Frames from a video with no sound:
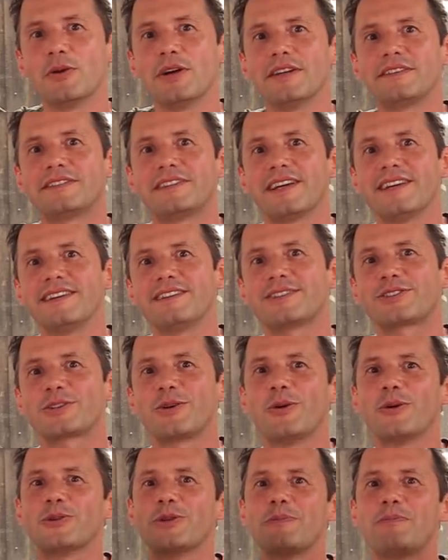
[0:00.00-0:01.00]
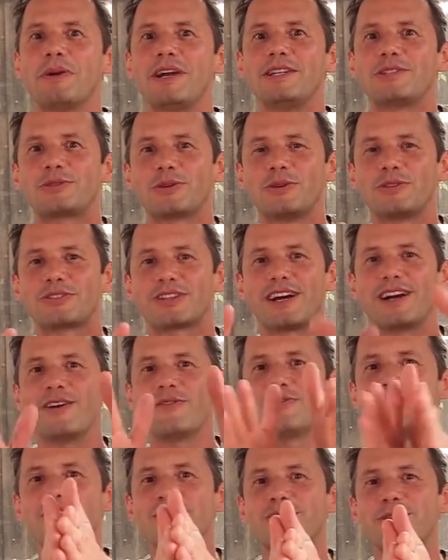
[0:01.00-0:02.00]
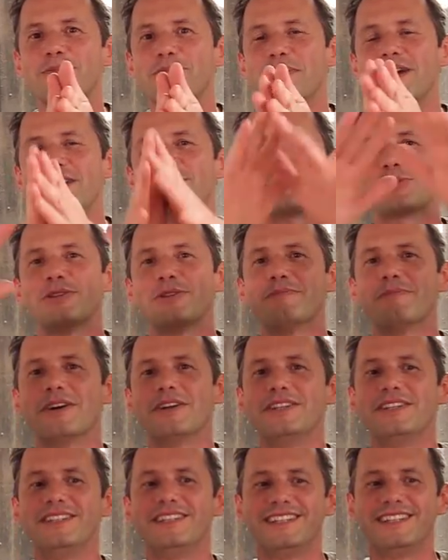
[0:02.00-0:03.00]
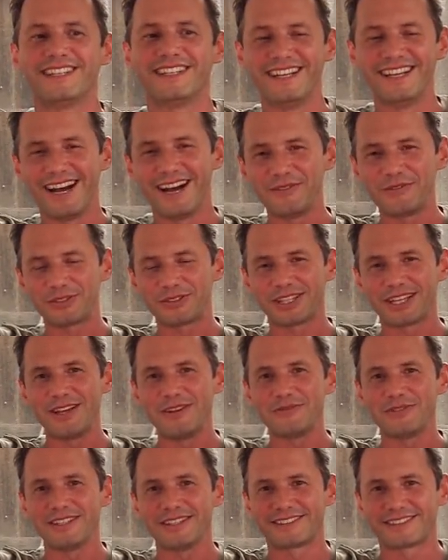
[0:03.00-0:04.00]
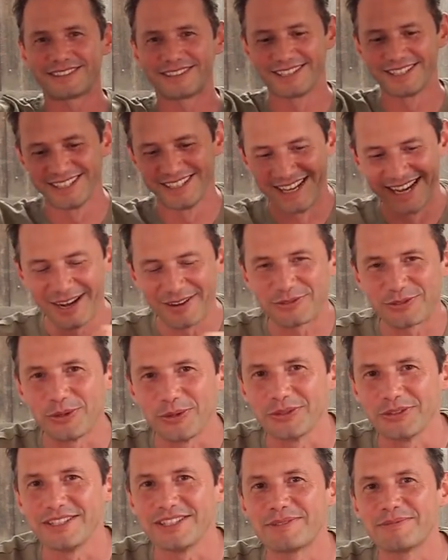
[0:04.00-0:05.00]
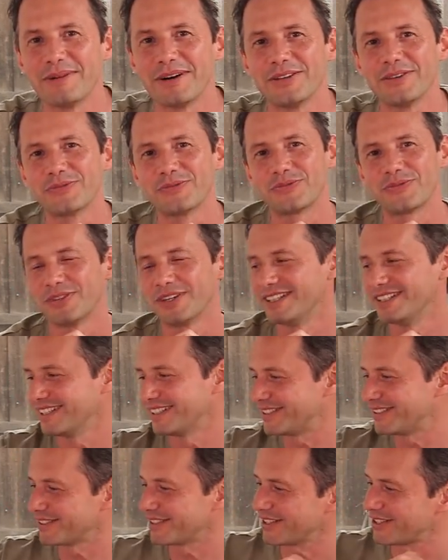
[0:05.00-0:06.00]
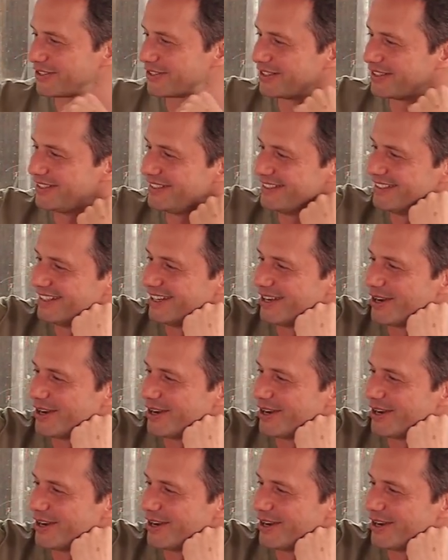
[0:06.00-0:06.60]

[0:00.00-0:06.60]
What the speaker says: way, thanks all the patrons. I've used the patron money. I've saved it after all these months. And this is actually